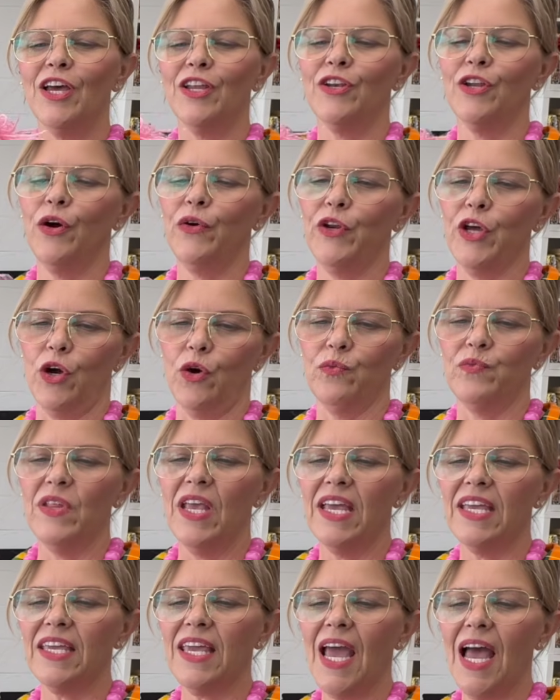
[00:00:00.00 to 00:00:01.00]
No.
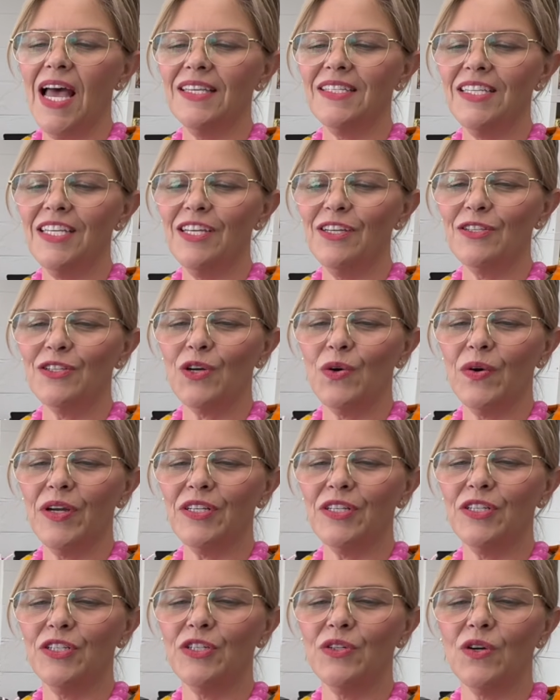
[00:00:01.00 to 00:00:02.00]
Cassie is going
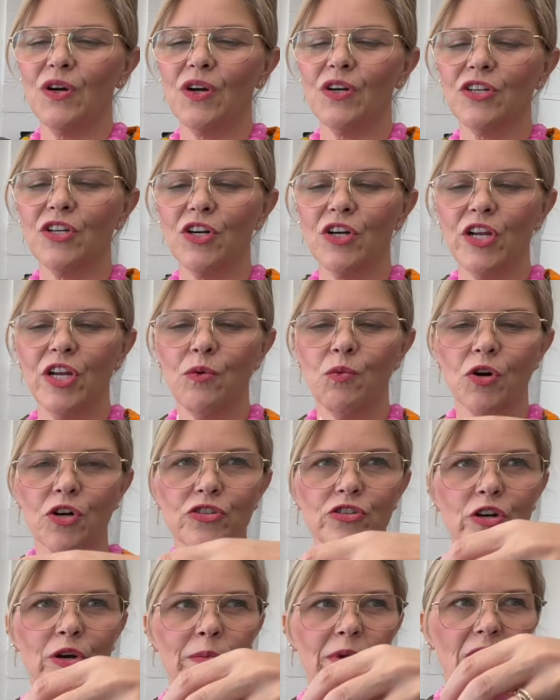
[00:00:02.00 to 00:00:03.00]
to do her turkey
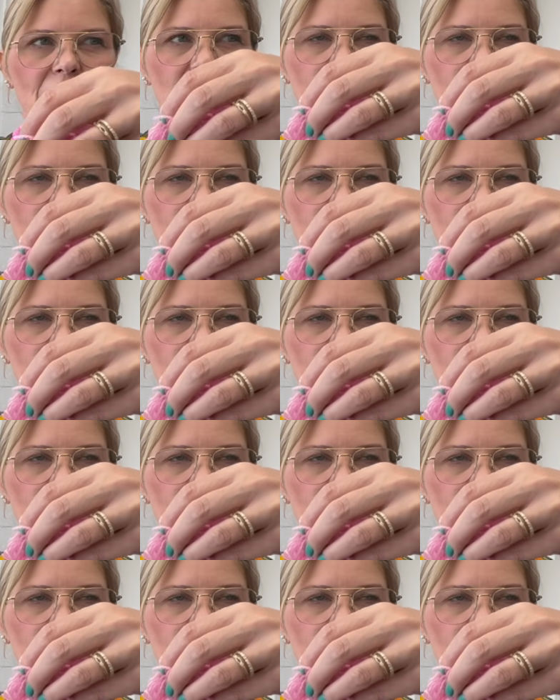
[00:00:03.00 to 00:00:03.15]
work trimming